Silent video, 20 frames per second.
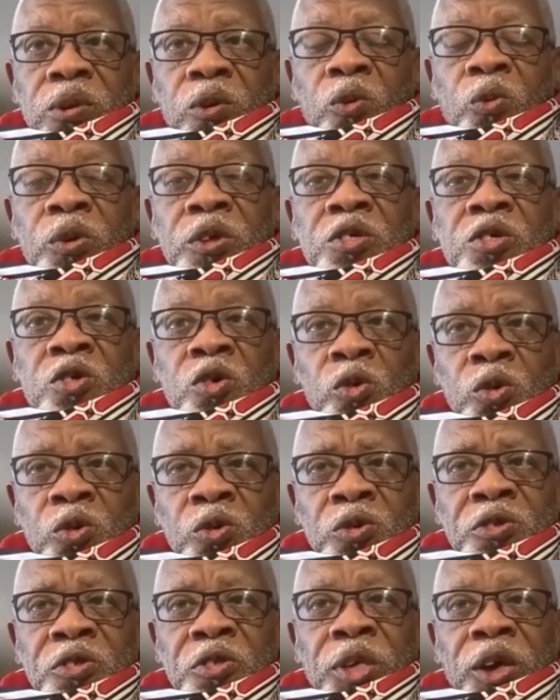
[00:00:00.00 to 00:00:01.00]
We
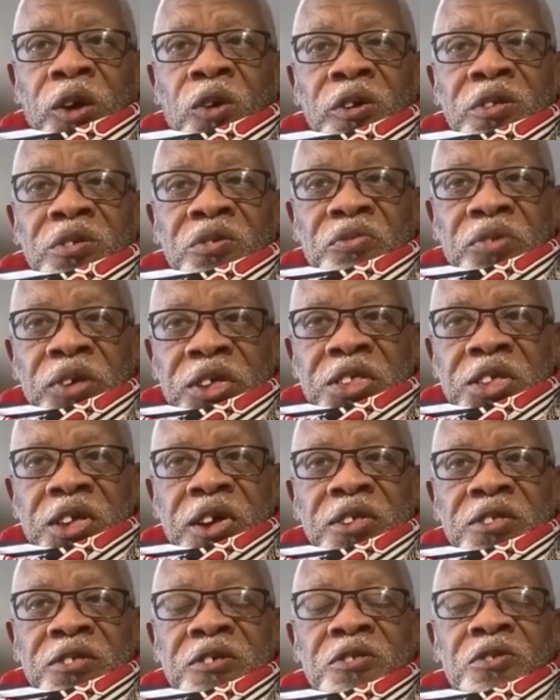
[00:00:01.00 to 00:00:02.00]
choose the
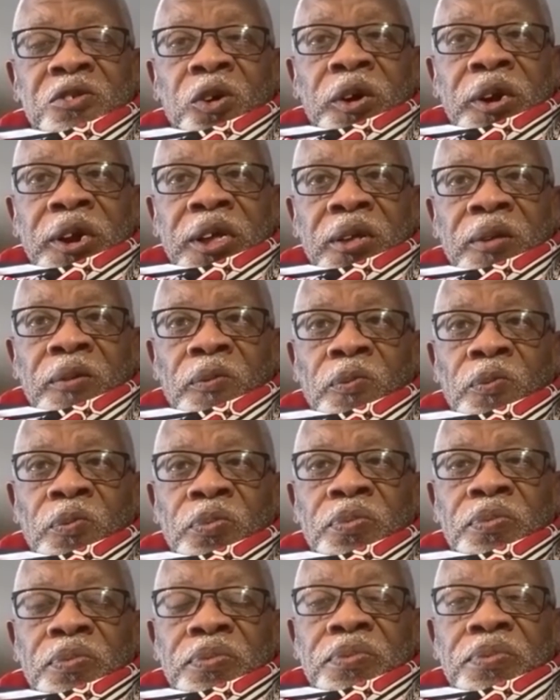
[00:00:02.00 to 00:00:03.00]
convenient story.
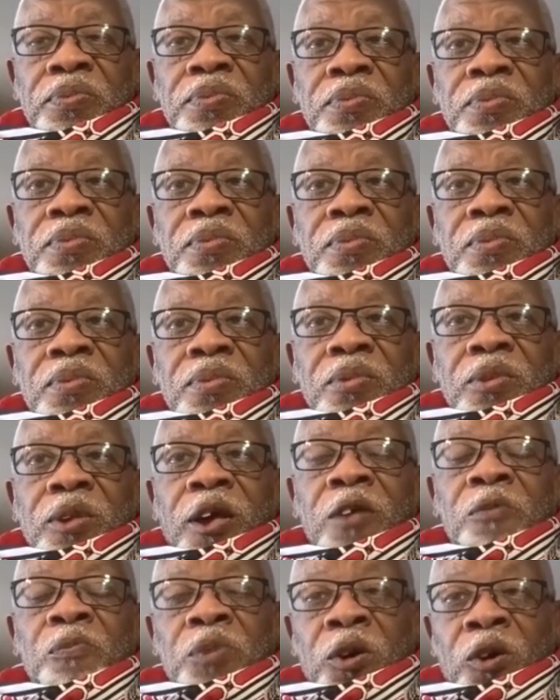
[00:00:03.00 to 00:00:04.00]

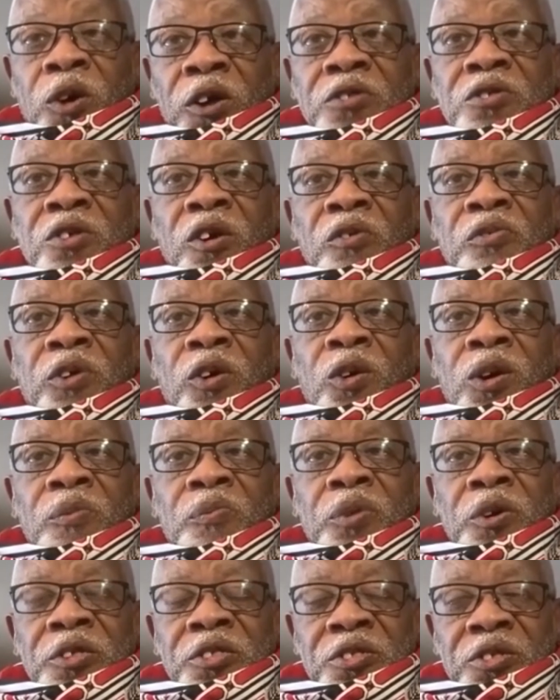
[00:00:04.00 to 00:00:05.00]
And because of our
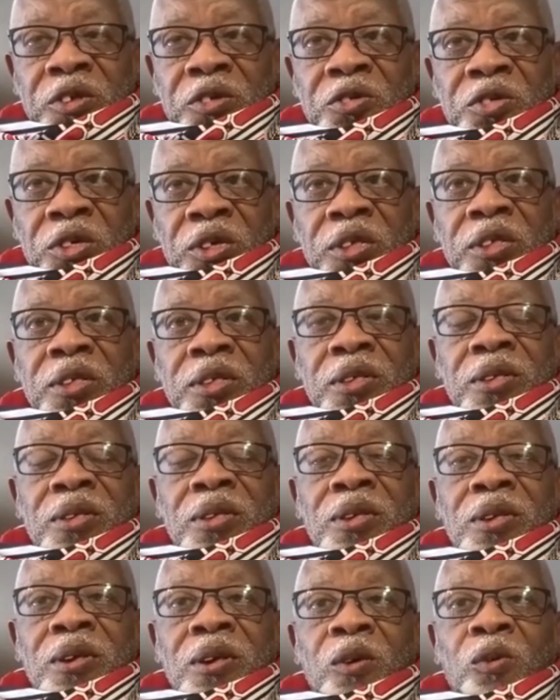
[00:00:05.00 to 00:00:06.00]
position,
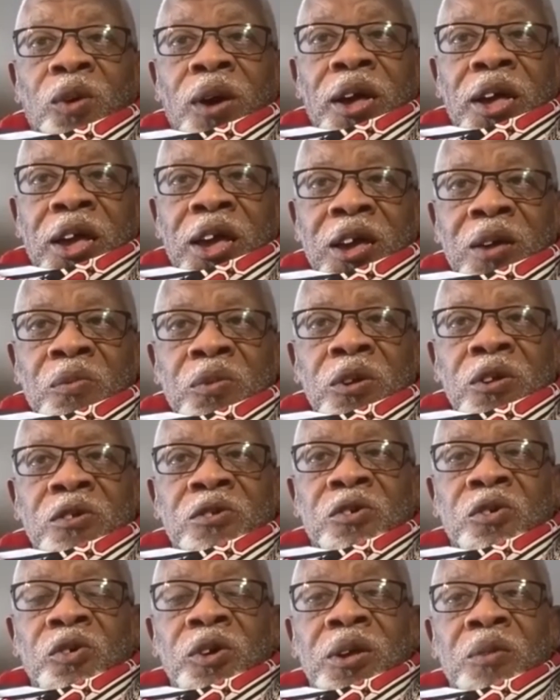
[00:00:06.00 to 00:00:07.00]
we're able
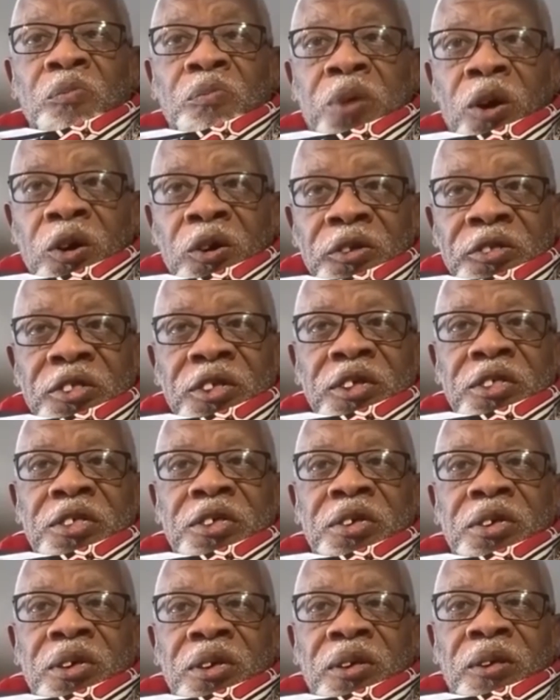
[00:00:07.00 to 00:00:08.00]
to impose it,
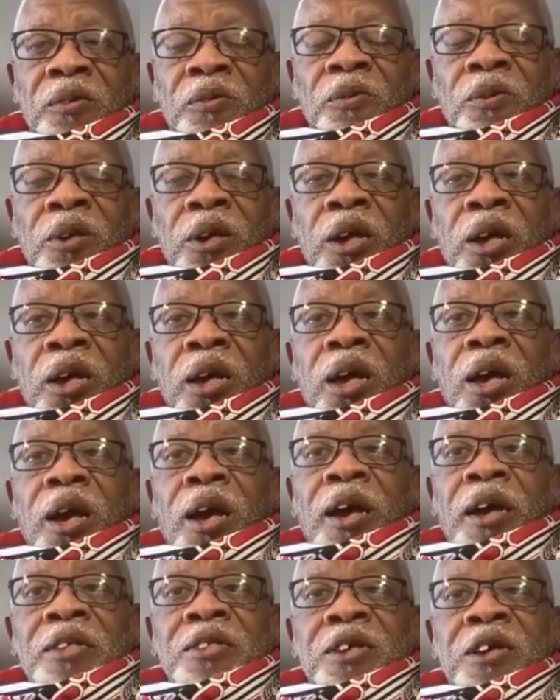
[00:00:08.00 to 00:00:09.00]

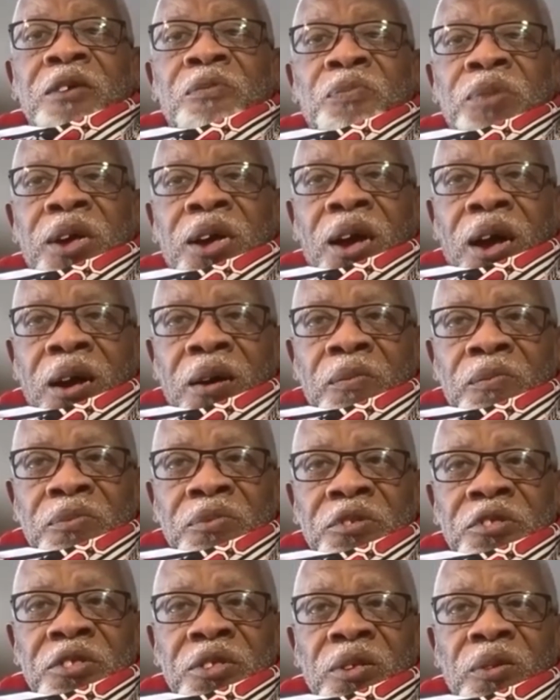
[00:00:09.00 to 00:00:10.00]
and it
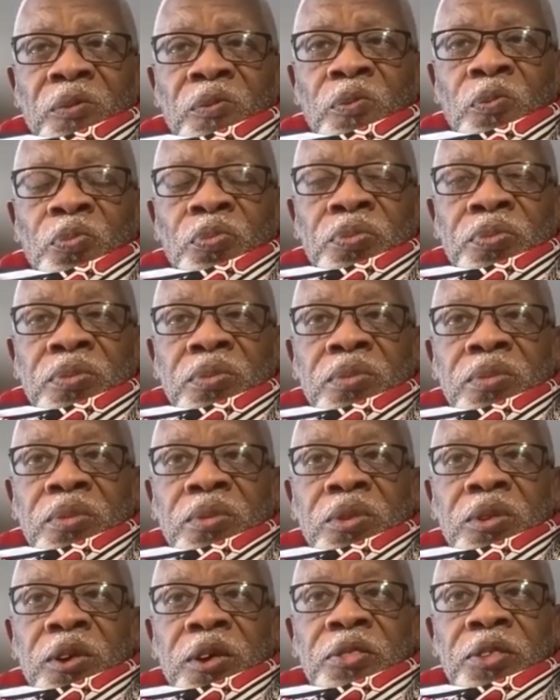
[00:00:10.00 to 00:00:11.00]
becomes
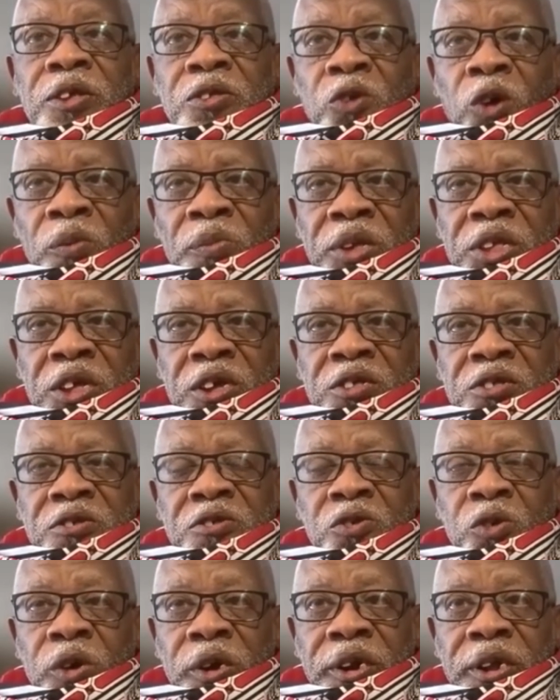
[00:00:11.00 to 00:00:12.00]
the dominant
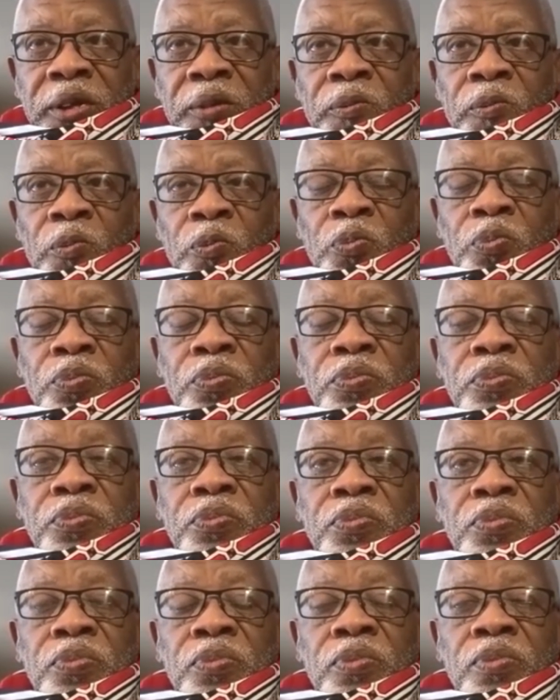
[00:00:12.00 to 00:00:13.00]
story.
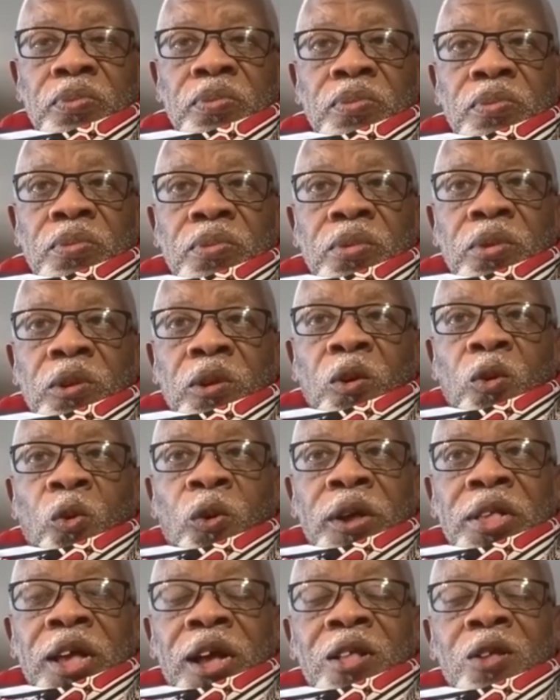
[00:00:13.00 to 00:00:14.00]

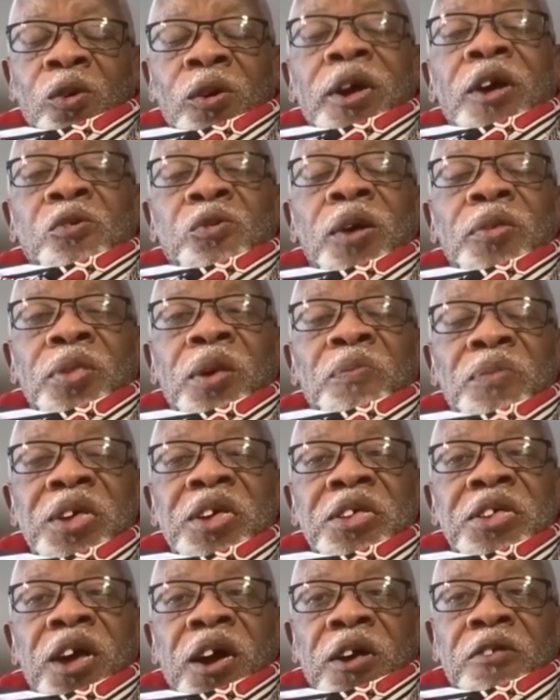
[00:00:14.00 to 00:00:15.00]
When I look at what the
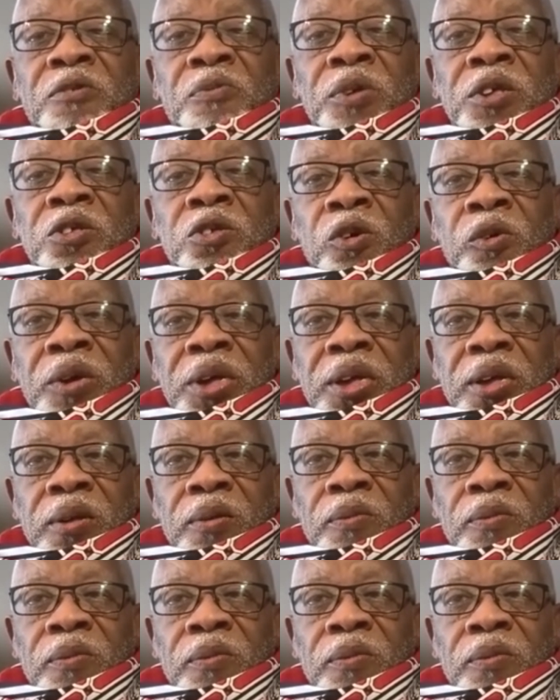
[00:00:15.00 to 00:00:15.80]
media has been doing,